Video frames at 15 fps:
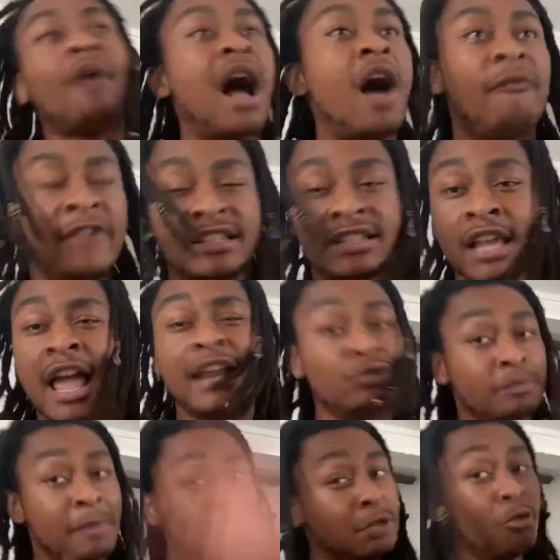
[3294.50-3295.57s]
prophets, and it
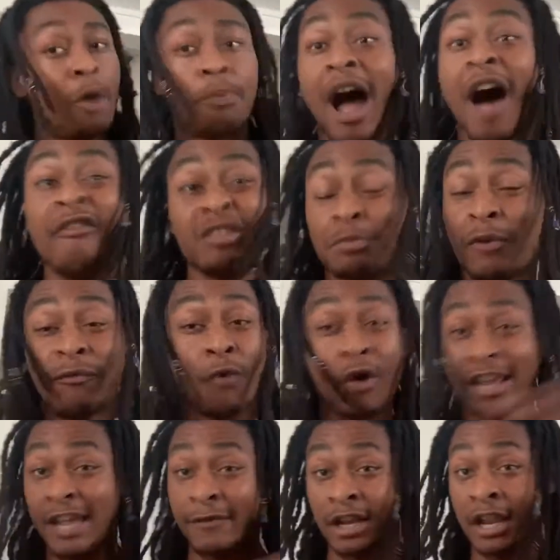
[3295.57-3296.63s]
was many more prophets
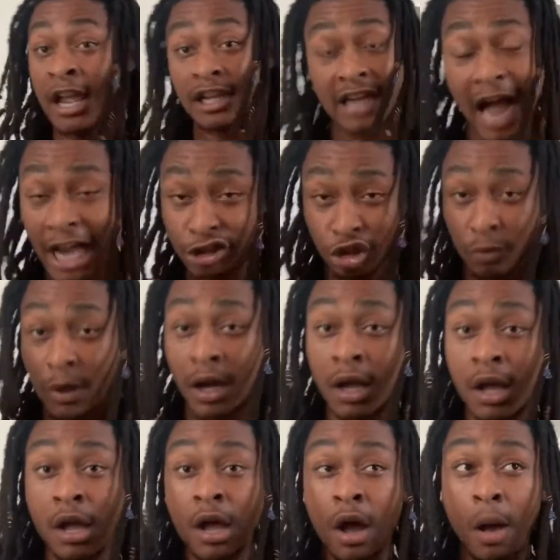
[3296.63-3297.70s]
before even Joshua
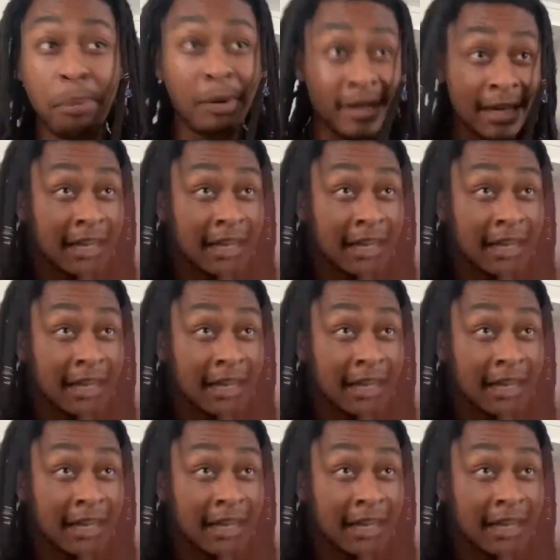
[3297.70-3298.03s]
but